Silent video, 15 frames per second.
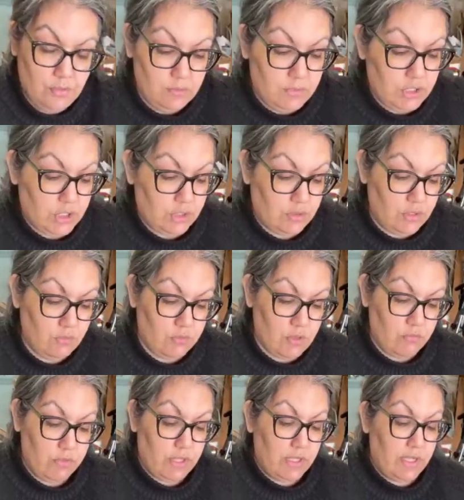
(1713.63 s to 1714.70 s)
let me show you
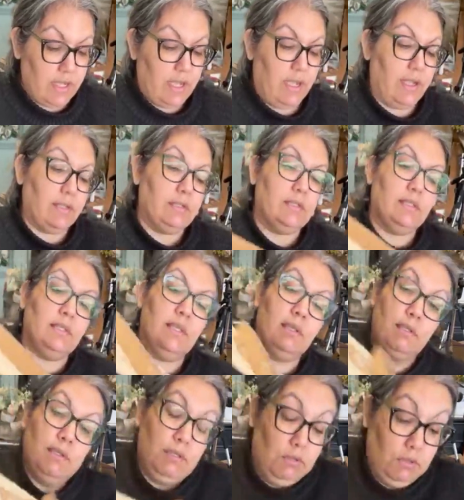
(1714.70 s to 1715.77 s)
what we got.
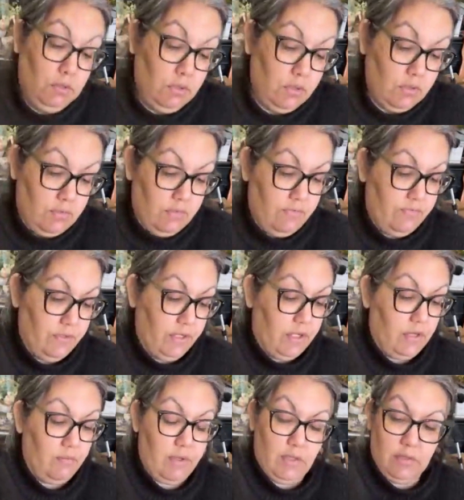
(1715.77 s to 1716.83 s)
Oh,
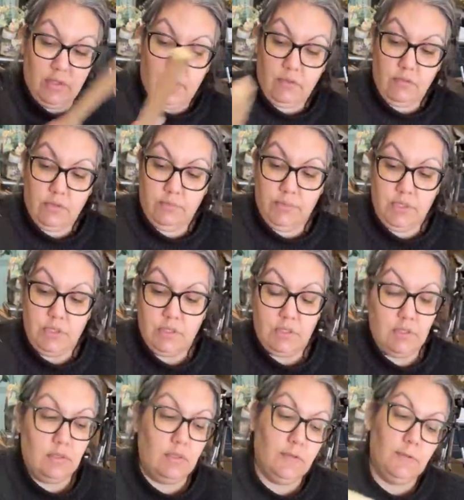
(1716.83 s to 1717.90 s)
forgot about that wood piece.